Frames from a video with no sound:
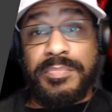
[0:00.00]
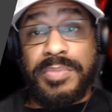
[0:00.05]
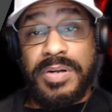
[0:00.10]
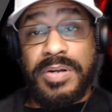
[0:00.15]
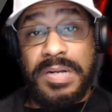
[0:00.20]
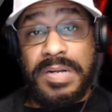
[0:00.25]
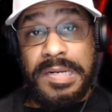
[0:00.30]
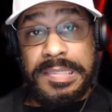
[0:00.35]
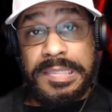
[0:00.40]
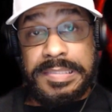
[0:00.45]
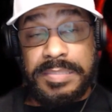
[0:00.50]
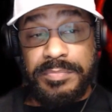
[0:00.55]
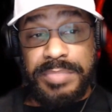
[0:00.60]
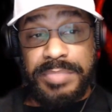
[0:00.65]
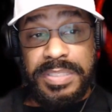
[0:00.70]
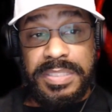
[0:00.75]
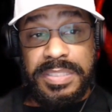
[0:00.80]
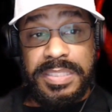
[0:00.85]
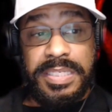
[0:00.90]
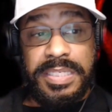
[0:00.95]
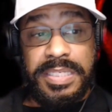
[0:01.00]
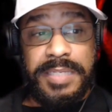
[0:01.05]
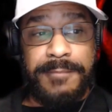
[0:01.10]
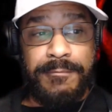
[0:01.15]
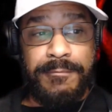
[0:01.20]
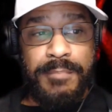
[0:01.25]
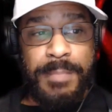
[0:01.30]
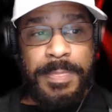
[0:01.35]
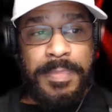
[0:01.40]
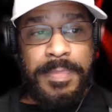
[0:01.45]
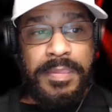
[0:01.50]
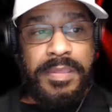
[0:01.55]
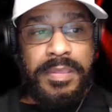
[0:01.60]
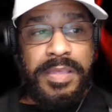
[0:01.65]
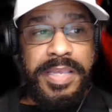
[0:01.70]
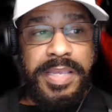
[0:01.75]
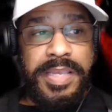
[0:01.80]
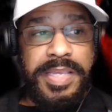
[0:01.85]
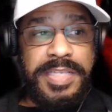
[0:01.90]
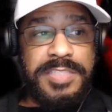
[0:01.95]
possibility
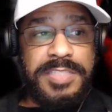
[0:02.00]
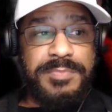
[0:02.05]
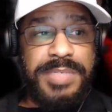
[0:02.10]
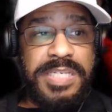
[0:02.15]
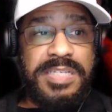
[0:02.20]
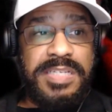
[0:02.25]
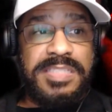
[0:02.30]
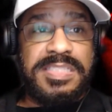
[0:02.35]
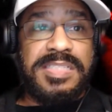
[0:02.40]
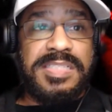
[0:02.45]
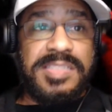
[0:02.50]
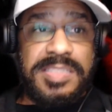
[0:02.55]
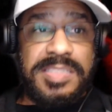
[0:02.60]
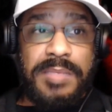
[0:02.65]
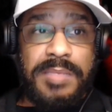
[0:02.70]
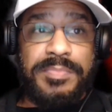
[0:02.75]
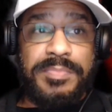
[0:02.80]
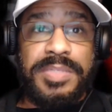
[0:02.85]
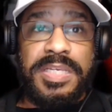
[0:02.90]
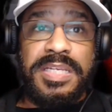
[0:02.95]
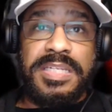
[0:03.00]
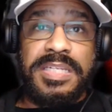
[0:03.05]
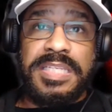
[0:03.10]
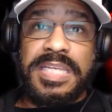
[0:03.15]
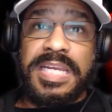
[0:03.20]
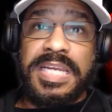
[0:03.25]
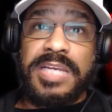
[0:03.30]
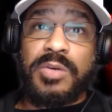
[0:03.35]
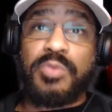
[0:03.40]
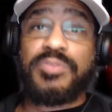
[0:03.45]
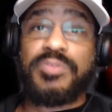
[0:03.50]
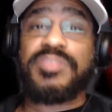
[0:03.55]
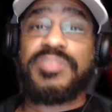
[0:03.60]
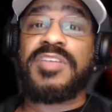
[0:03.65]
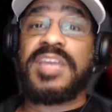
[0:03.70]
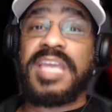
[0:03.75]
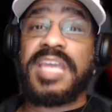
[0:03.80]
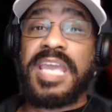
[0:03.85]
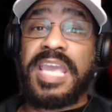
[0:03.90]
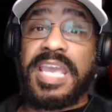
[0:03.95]
is because it's something that I don't
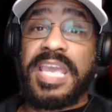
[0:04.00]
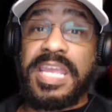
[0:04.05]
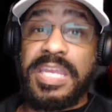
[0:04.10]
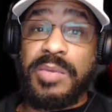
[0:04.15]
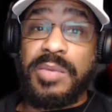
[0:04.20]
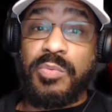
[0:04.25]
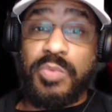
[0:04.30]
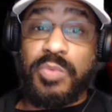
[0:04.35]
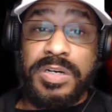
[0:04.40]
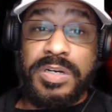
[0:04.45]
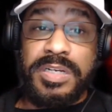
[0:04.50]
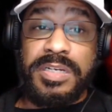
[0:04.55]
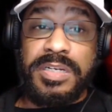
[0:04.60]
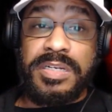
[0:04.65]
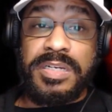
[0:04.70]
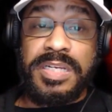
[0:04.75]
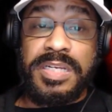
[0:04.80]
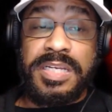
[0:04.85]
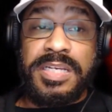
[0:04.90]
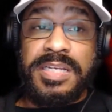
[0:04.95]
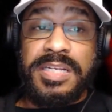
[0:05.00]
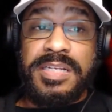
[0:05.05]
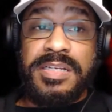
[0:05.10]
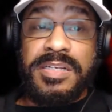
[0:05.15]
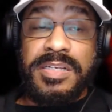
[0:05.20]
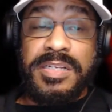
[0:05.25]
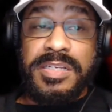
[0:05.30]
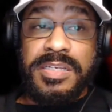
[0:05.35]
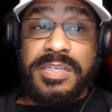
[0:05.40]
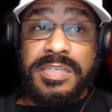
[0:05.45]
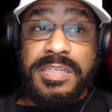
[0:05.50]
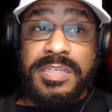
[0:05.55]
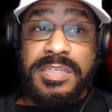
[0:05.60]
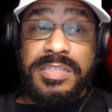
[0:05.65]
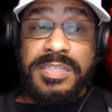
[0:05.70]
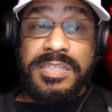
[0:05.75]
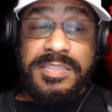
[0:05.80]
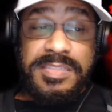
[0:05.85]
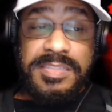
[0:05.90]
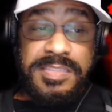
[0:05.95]
think anyone
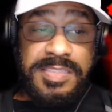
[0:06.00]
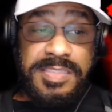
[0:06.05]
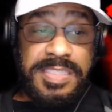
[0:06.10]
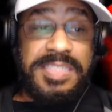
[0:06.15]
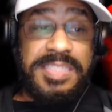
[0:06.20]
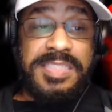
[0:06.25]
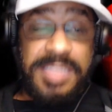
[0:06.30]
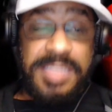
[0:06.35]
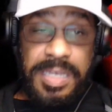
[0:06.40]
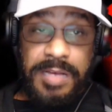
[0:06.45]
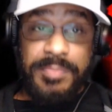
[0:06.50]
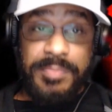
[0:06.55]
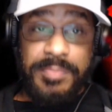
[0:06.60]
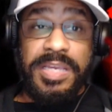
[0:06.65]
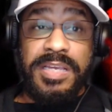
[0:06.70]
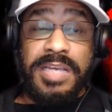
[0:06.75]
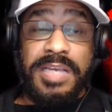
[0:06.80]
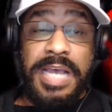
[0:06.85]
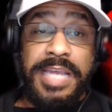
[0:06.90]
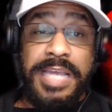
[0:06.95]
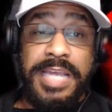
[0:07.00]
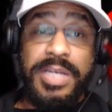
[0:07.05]
sees coming. I